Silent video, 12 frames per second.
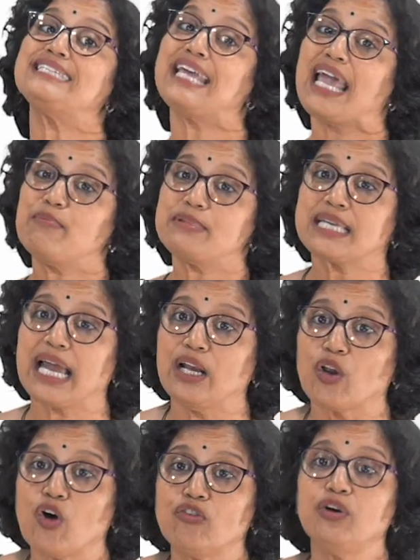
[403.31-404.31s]
same
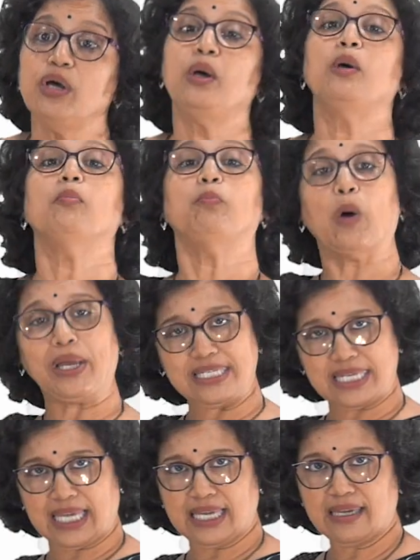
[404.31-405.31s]
side of
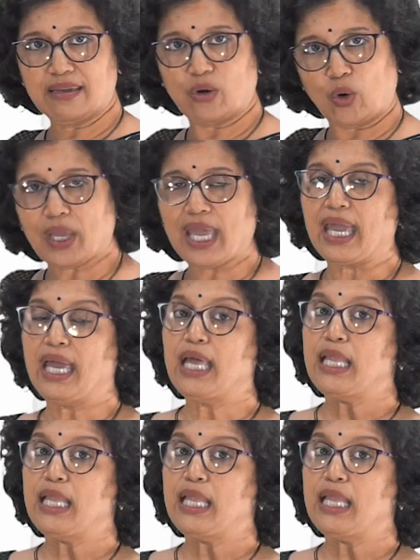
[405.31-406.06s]
point A. Okay.